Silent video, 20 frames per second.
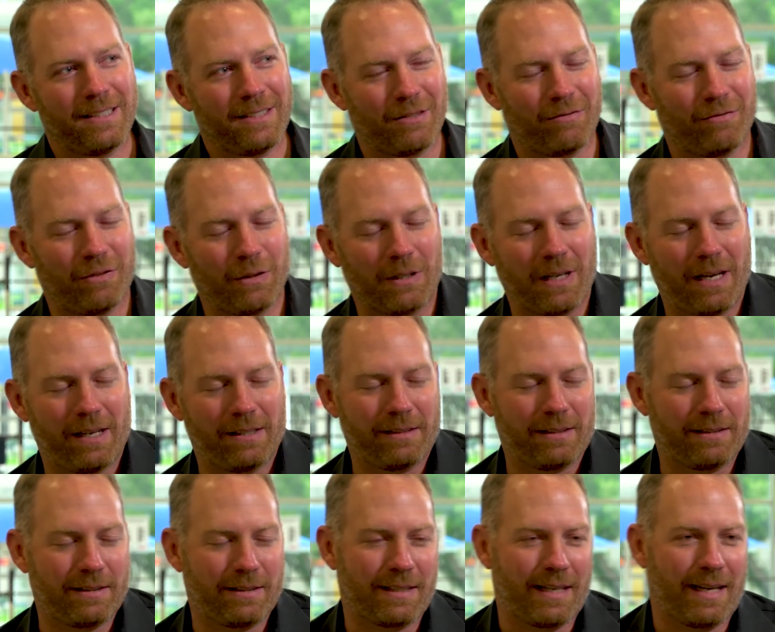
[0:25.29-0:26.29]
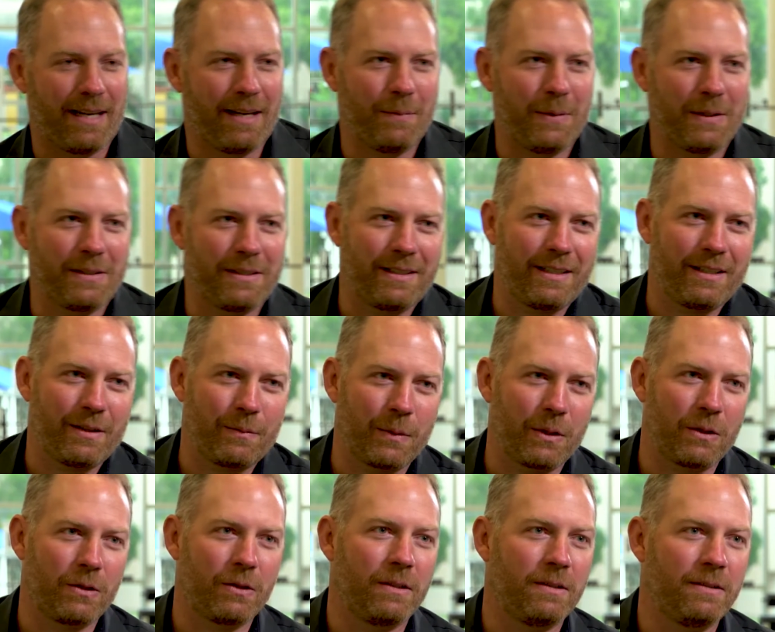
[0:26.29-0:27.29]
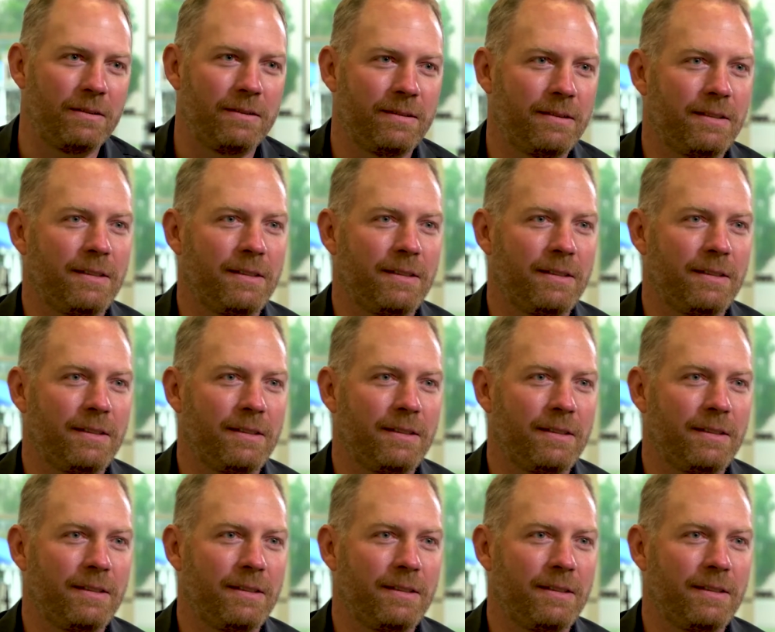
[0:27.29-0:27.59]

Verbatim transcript: the field house at the time as an intramural